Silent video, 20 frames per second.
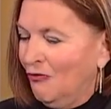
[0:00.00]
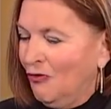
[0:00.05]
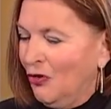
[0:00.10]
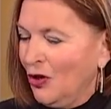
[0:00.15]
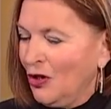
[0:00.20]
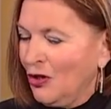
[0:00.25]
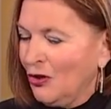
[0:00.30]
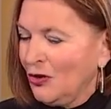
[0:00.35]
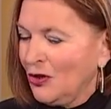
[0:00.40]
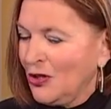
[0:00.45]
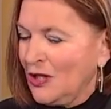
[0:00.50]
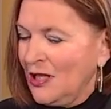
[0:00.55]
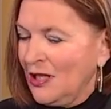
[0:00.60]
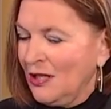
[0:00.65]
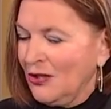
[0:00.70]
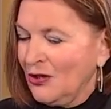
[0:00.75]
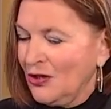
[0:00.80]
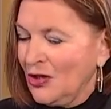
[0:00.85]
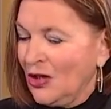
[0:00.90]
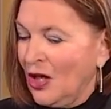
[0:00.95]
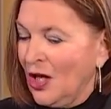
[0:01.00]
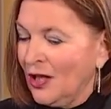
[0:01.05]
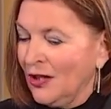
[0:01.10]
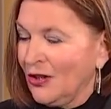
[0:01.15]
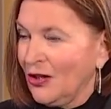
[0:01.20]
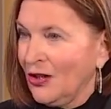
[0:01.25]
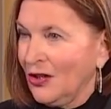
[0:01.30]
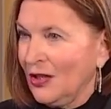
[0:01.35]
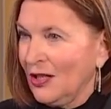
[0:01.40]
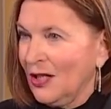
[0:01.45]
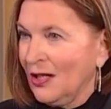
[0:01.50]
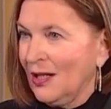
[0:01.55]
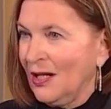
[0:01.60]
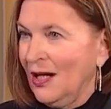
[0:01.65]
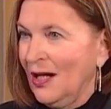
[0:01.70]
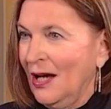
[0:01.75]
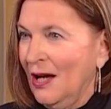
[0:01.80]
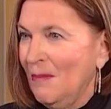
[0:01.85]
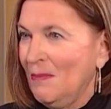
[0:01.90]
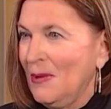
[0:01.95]
For your dear daughter,
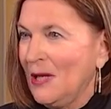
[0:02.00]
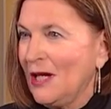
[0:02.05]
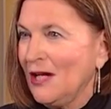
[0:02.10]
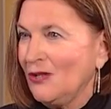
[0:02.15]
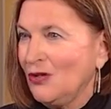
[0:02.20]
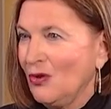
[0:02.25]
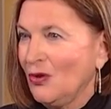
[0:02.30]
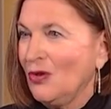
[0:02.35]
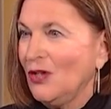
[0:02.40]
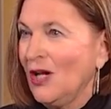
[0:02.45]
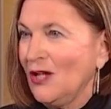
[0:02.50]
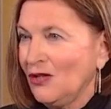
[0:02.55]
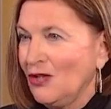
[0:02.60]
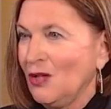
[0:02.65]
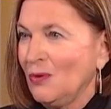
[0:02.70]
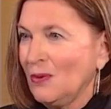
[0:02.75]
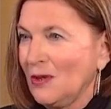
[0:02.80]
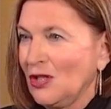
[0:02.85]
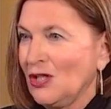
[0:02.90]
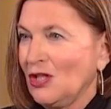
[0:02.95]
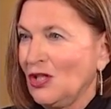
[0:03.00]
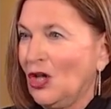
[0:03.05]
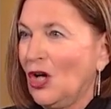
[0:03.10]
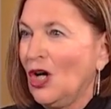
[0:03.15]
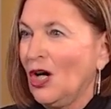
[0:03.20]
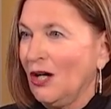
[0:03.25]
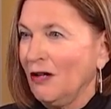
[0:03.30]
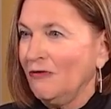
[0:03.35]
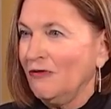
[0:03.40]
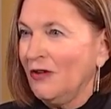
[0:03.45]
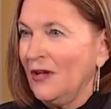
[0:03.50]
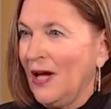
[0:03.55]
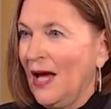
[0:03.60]
because you thought she would starve.